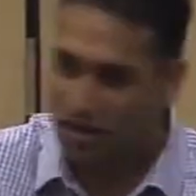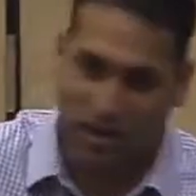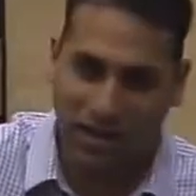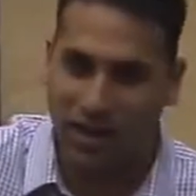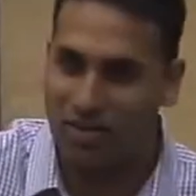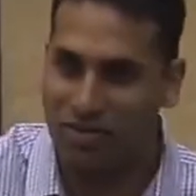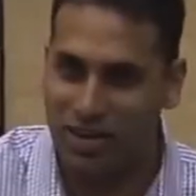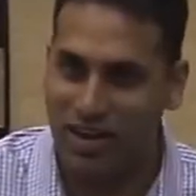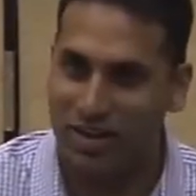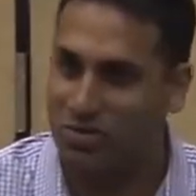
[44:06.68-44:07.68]
be like, hey,
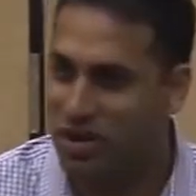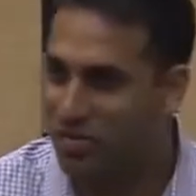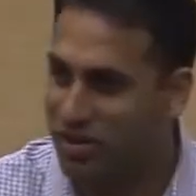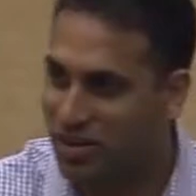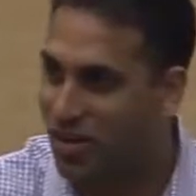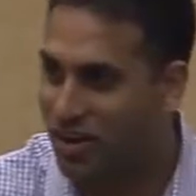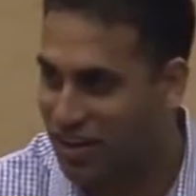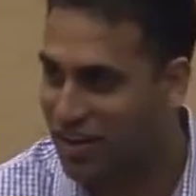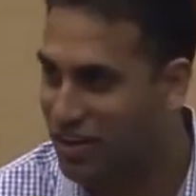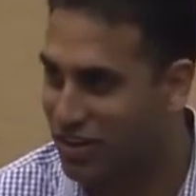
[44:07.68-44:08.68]
every day you come in,
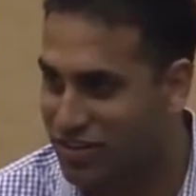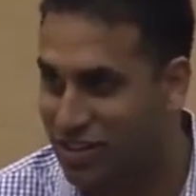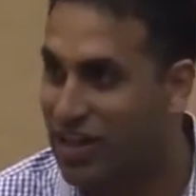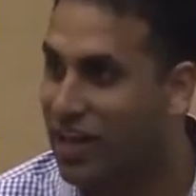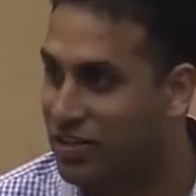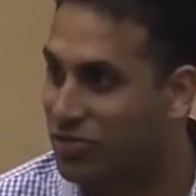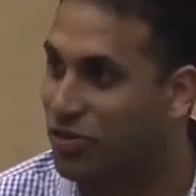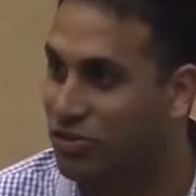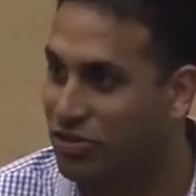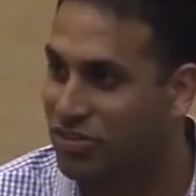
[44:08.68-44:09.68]
log in, and you see the health
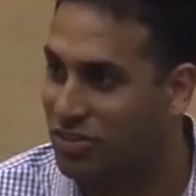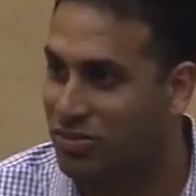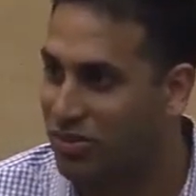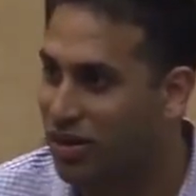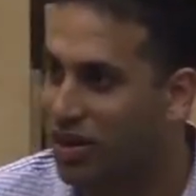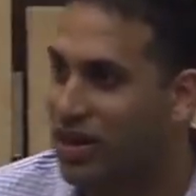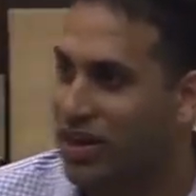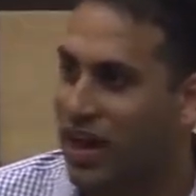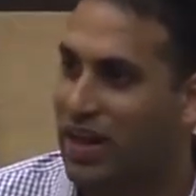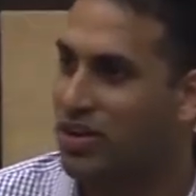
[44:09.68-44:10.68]
of your systems, right?
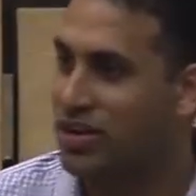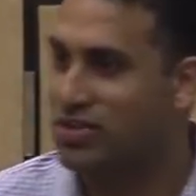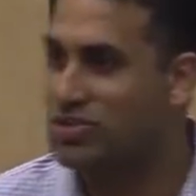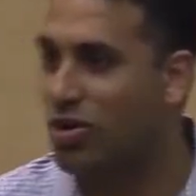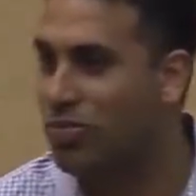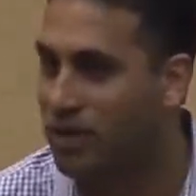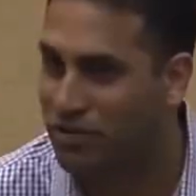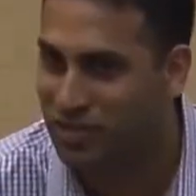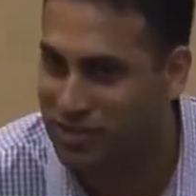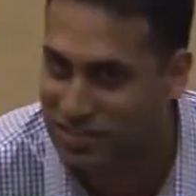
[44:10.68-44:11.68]
And you can scope
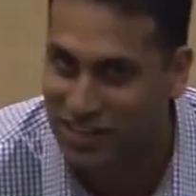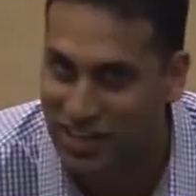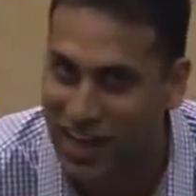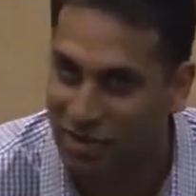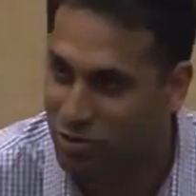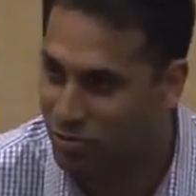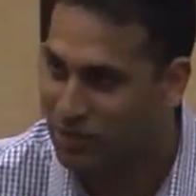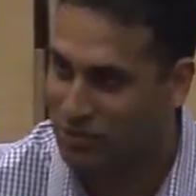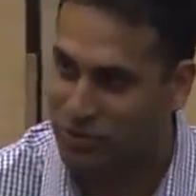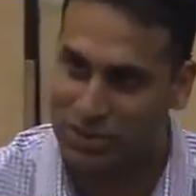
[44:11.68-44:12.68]
it. If it's the guy
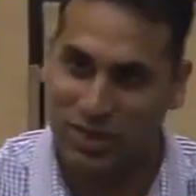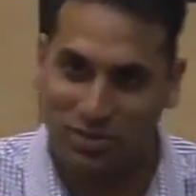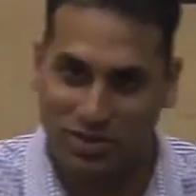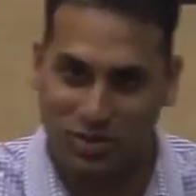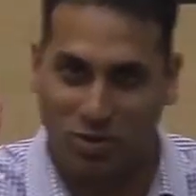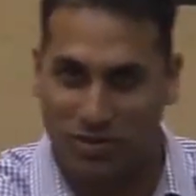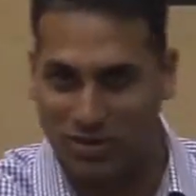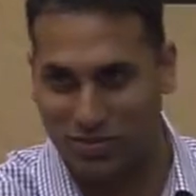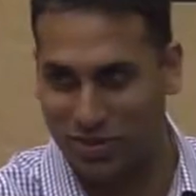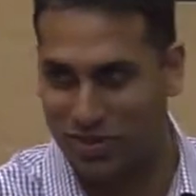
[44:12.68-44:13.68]
responsible for SQL, scope
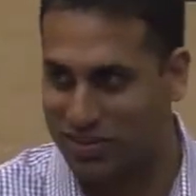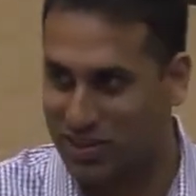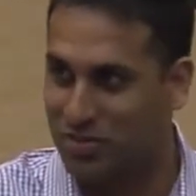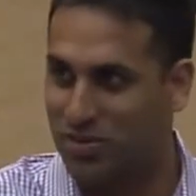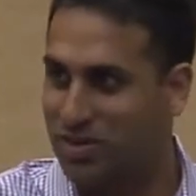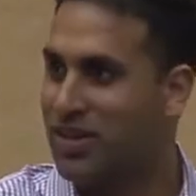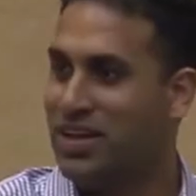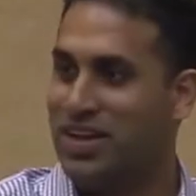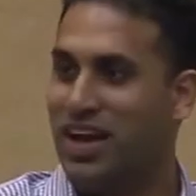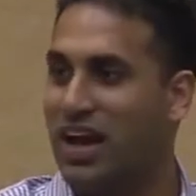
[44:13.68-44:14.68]
it to the SQL.
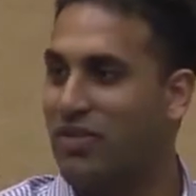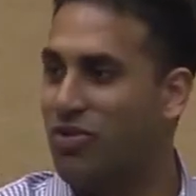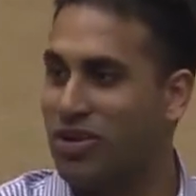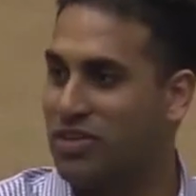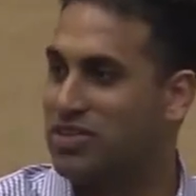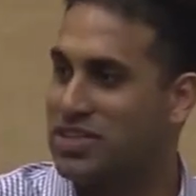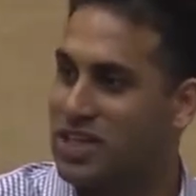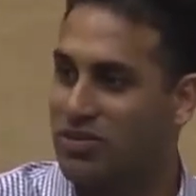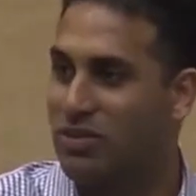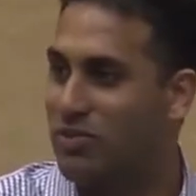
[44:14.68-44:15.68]
If you want to give a
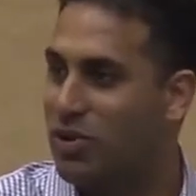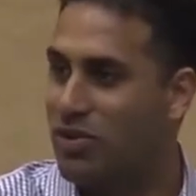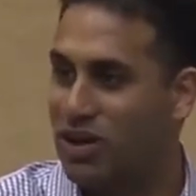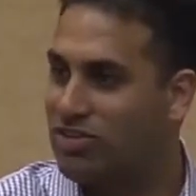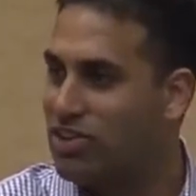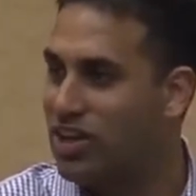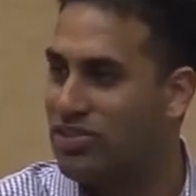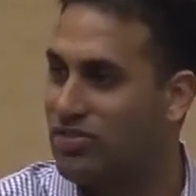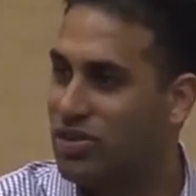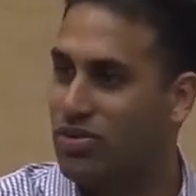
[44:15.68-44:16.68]
SQL view,
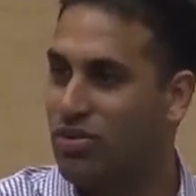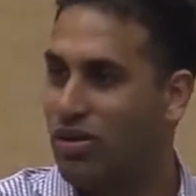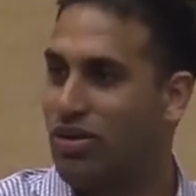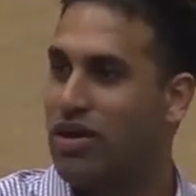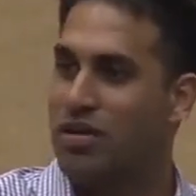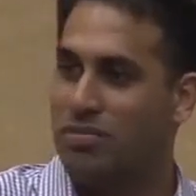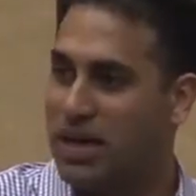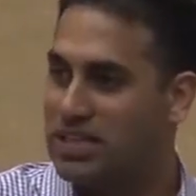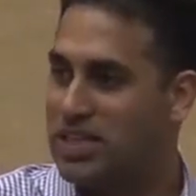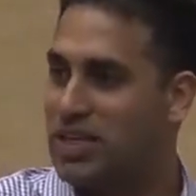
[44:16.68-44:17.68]
Exchange view, or
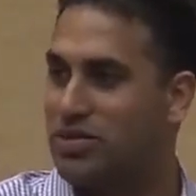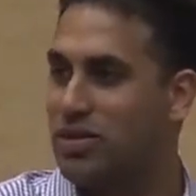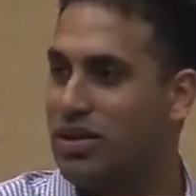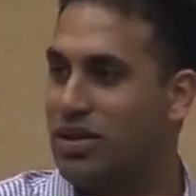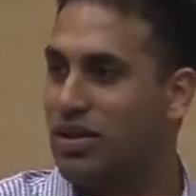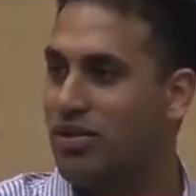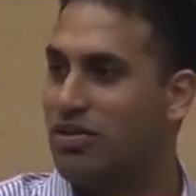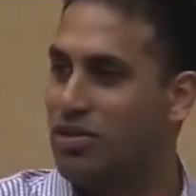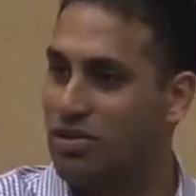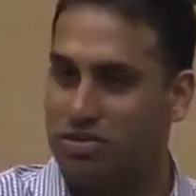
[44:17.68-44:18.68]
MySQL,
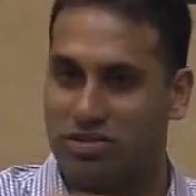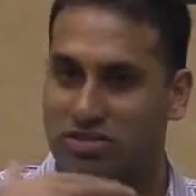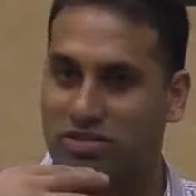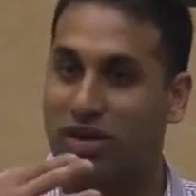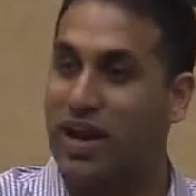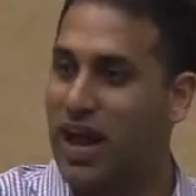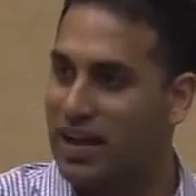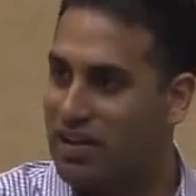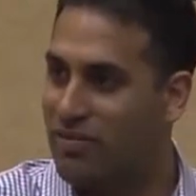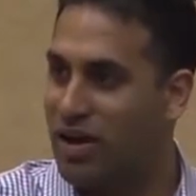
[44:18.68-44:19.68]
or your just Red
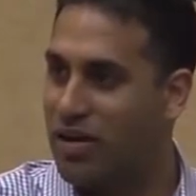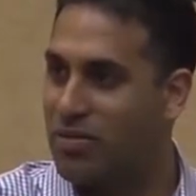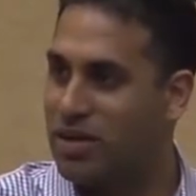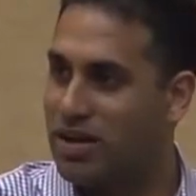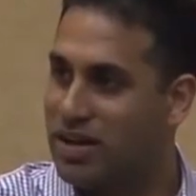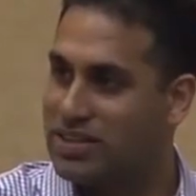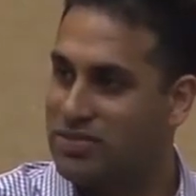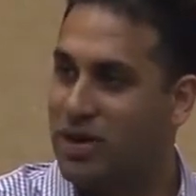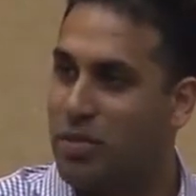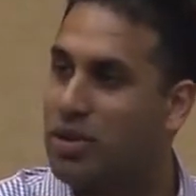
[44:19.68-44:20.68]
Hat environment, Linux
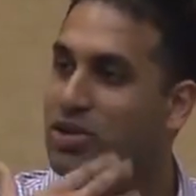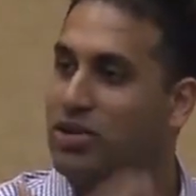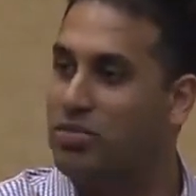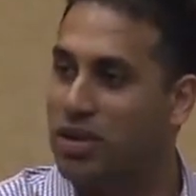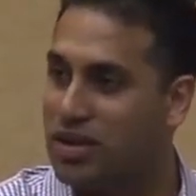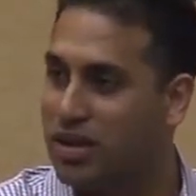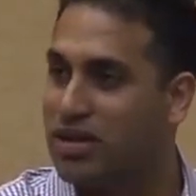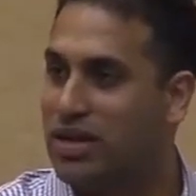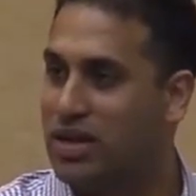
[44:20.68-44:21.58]
environment, you can build it